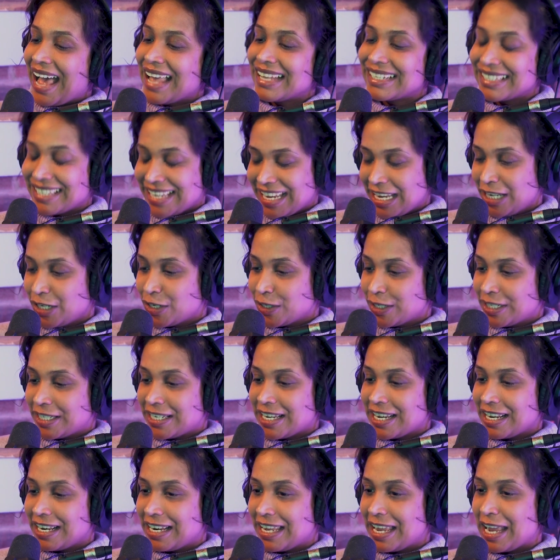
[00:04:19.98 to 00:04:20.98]
at,
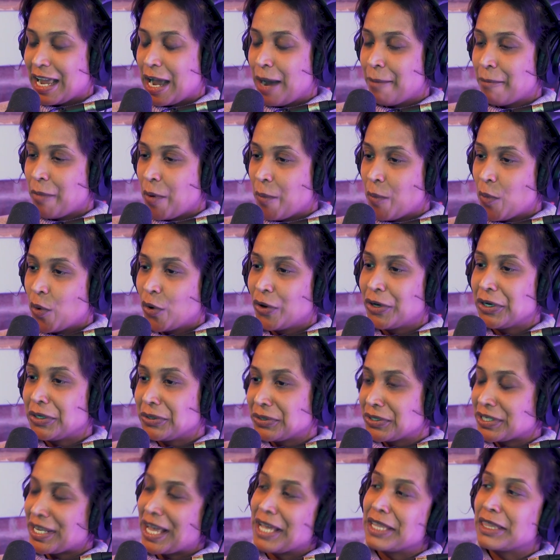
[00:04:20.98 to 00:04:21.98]
interestingly, a
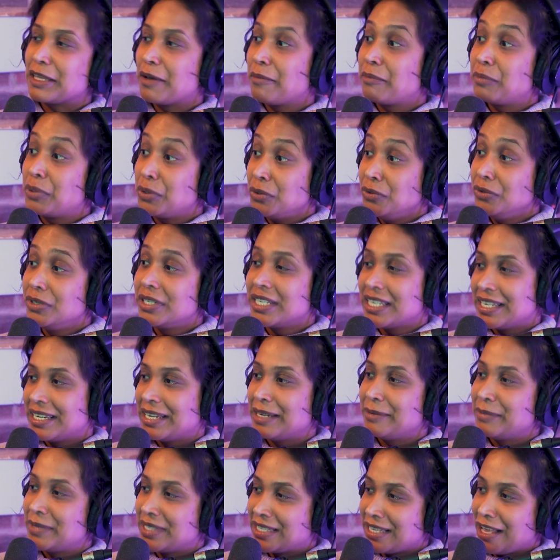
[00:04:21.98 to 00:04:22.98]
memorial site that
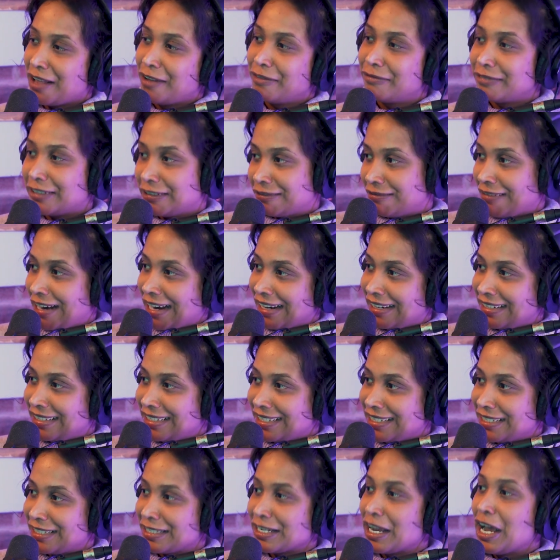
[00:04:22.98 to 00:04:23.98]
Putin himself
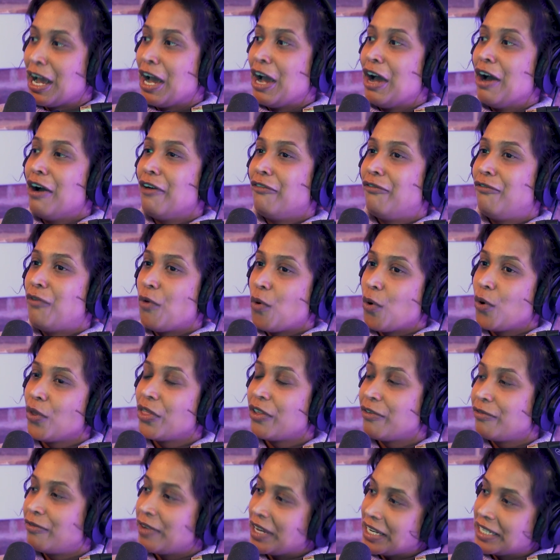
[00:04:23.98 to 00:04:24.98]
erected
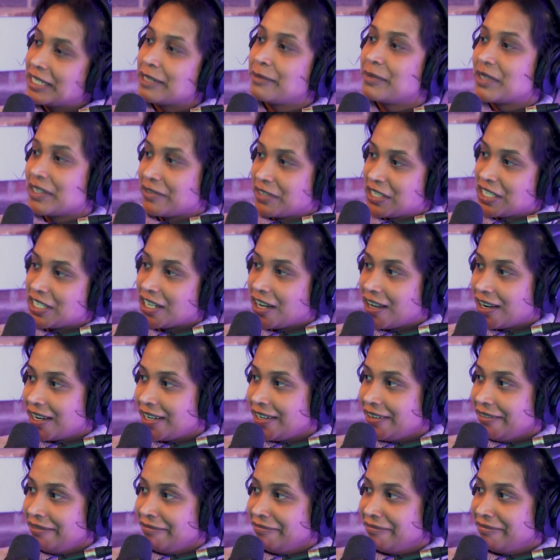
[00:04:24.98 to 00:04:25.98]
for the victims of
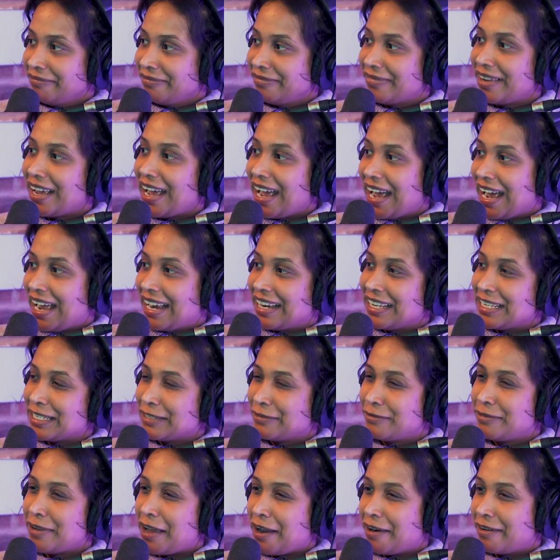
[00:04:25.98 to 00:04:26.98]
Stalin. And
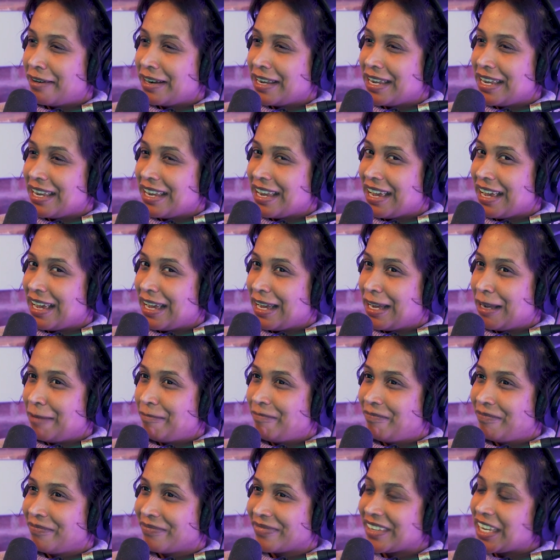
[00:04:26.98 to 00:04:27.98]
it's very
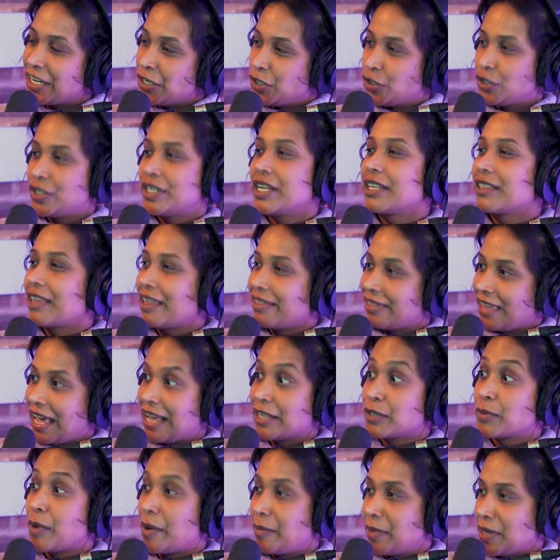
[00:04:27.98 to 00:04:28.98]
interesting that
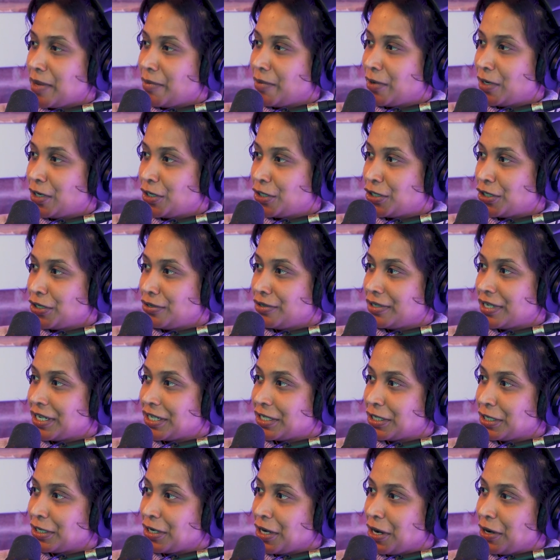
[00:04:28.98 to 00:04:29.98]
that's where people are
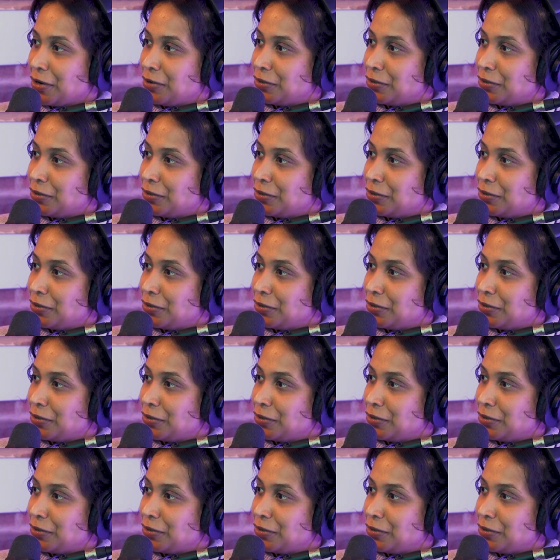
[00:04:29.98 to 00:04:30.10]
choosing to